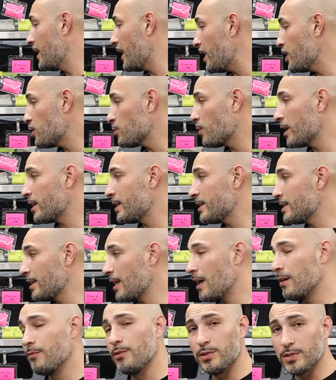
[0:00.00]
each one of these
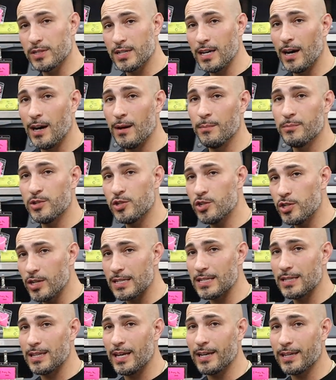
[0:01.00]
levels comes
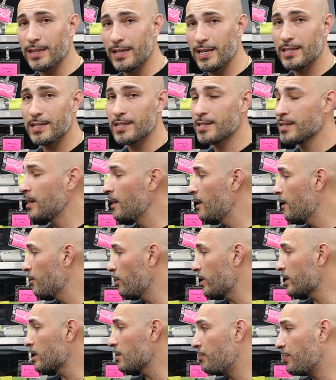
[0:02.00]
just like this
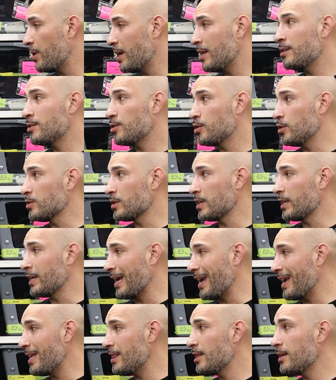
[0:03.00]
with the bins
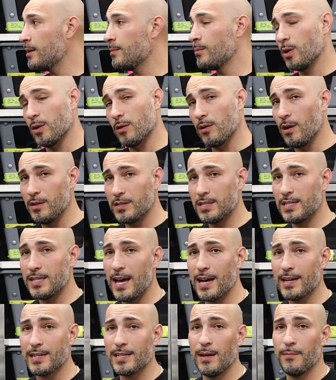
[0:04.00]
usually in them are all
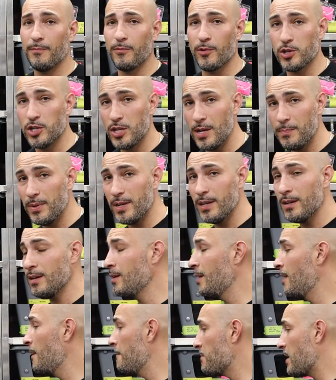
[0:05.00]
stacked up for
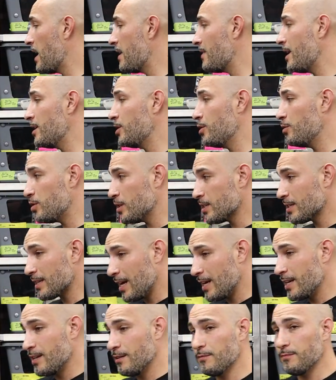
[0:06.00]
shipping. And then you just
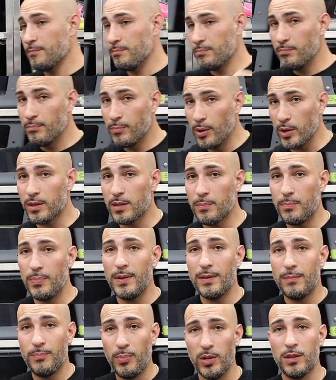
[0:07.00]
kind of put, the,
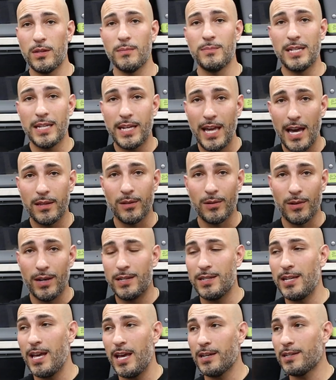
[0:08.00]
put them together.
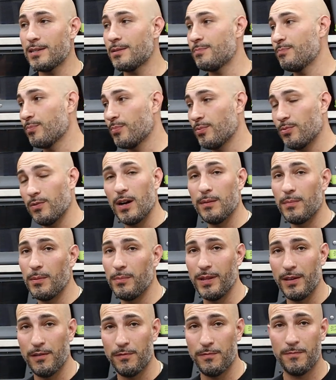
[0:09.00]
It takes
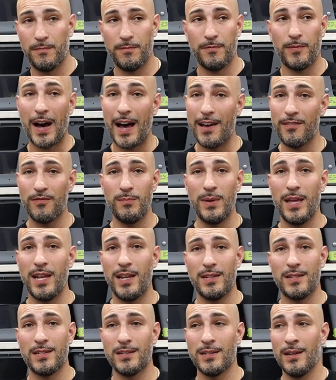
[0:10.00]
probably five
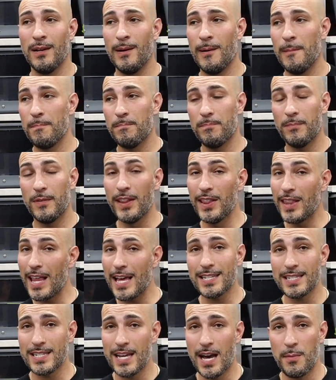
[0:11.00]
minutes,
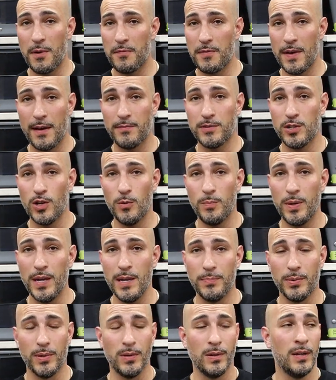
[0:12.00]
less time if you have two
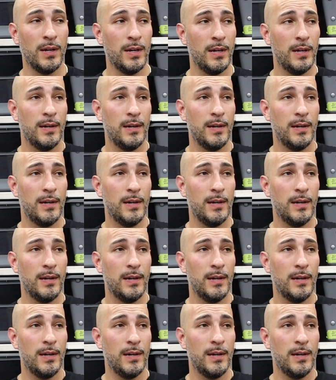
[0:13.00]
people.